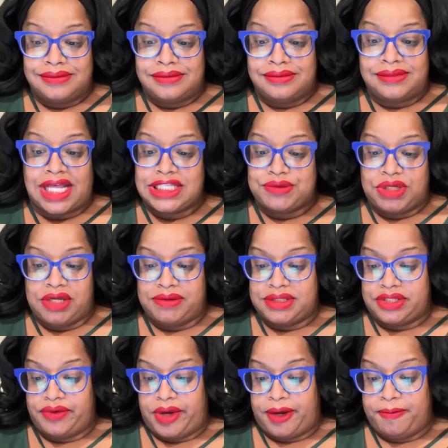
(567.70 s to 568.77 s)
That's what he was
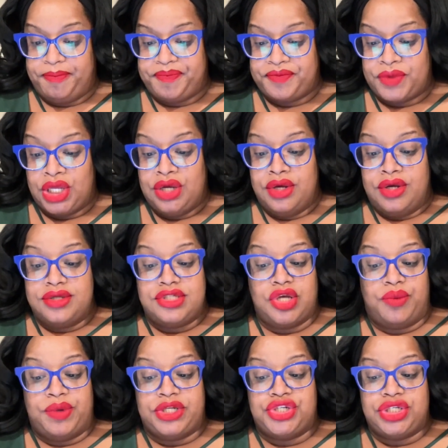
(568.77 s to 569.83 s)
doing. So
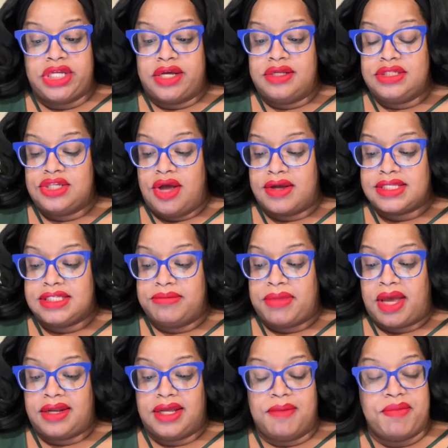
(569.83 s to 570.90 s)
when Janelle talks to
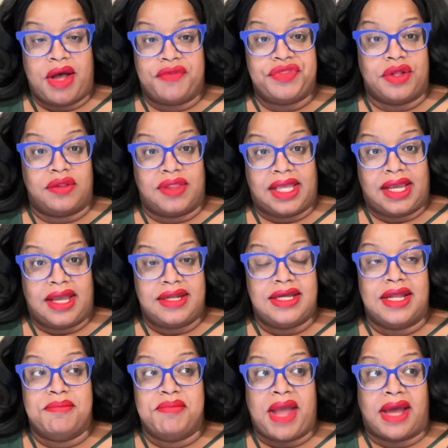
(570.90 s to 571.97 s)
Maddie about the land,
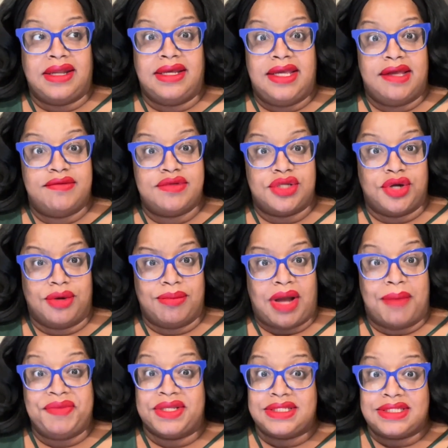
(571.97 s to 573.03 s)
and Maddie gives her
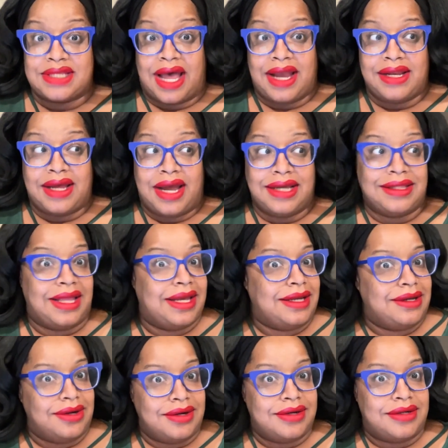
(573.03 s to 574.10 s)
mom the side eye,
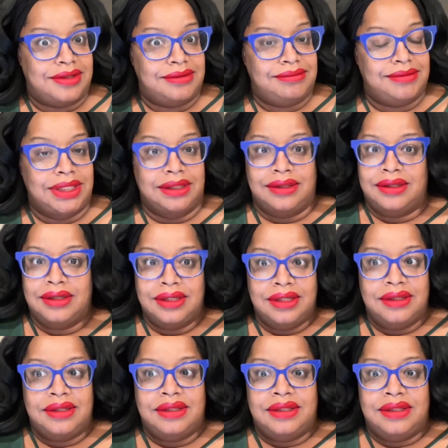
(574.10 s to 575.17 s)
like, girl,
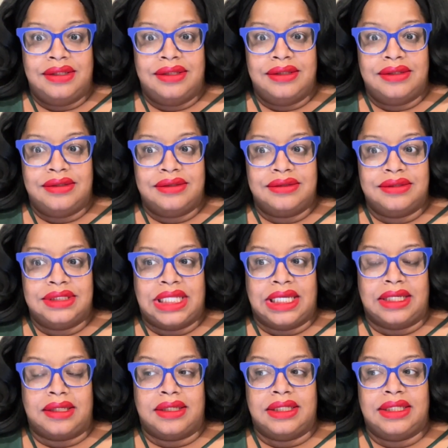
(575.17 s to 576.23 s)

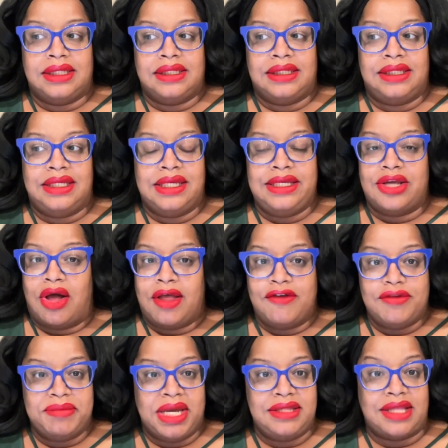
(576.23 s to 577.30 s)
like, y'all
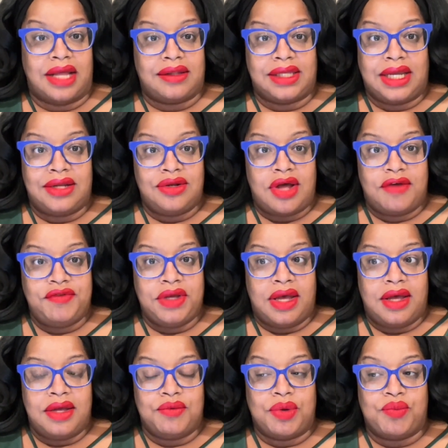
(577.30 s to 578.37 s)
haven't paid that land off
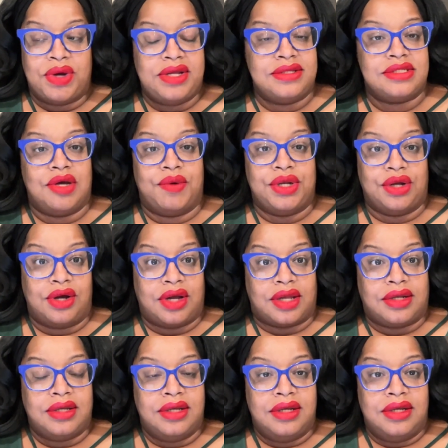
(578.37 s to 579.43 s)
yet? Or what is going on?
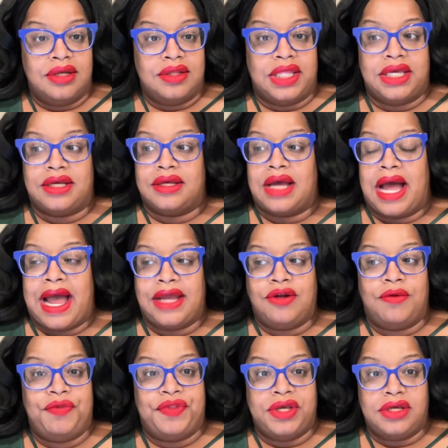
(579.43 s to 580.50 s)
Like, I
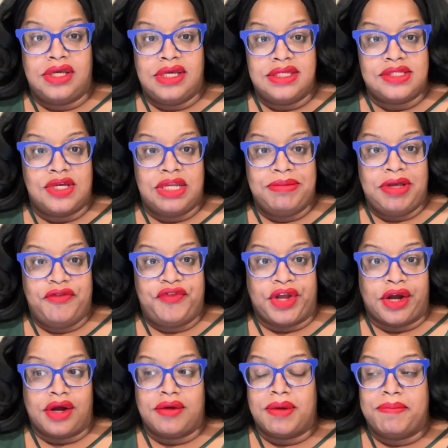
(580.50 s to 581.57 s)
don't think he's going to be
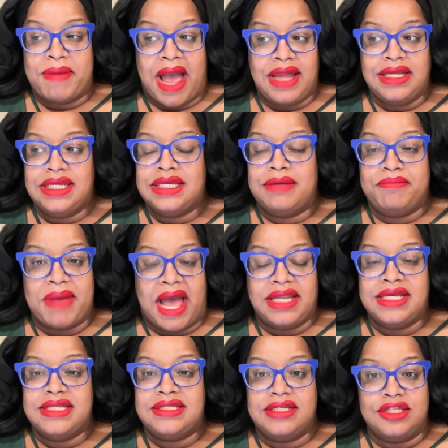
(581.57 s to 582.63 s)
fair.
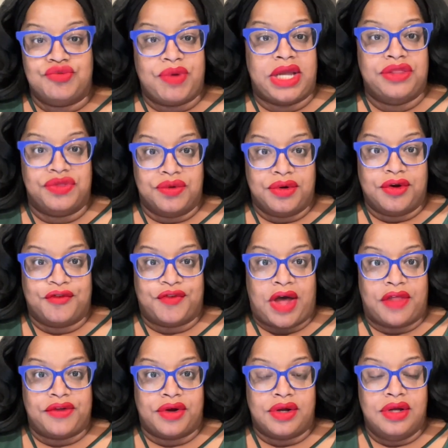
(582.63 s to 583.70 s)
Maddie sees right through her
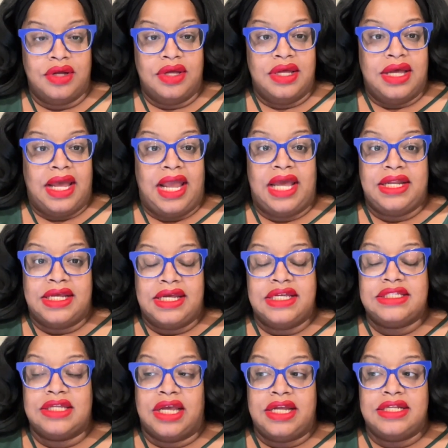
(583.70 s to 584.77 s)
father. And
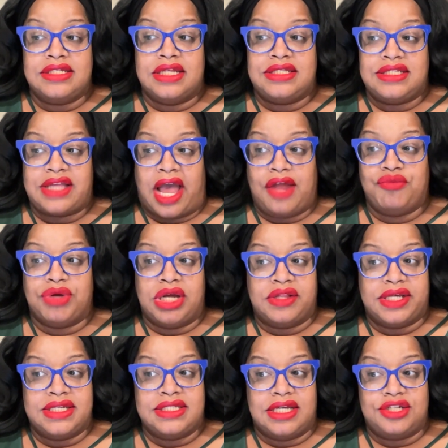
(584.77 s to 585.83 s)
it is a sad
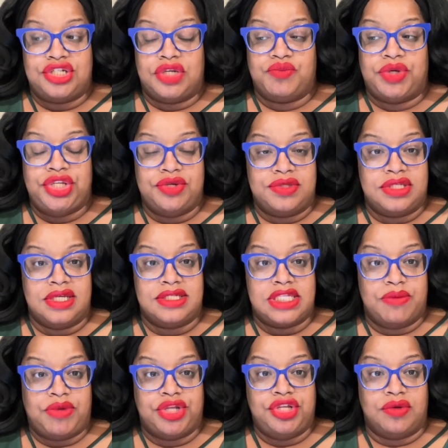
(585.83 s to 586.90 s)
realization when you see
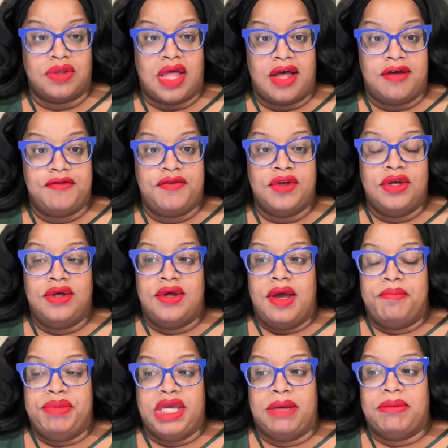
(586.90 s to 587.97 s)
someone you love
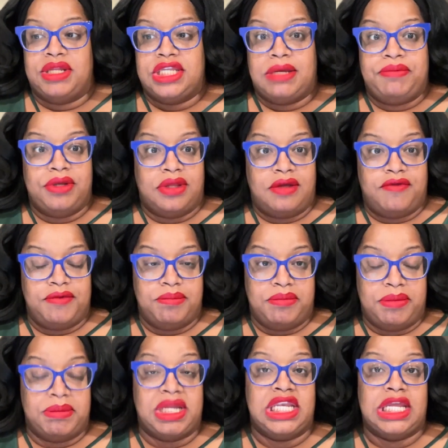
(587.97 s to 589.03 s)
being
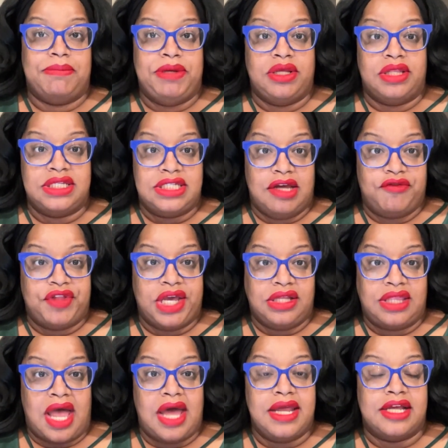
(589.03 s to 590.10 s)
manipulative like
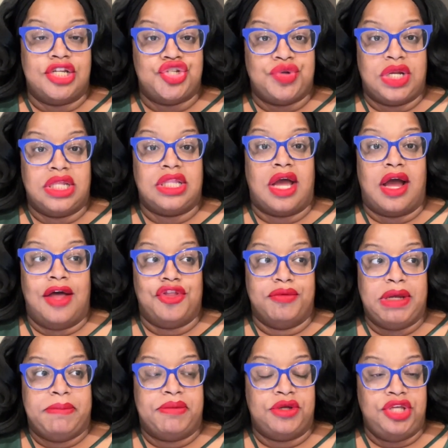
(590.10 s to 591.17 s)
that and treating the other
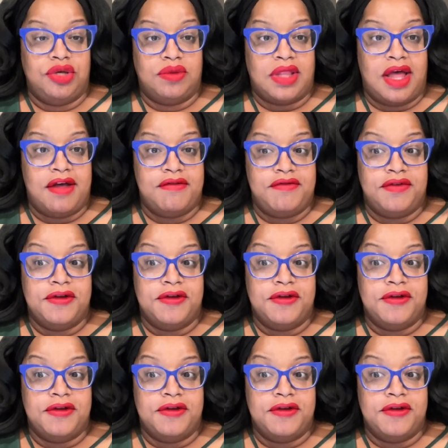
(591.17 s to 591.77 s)
people you love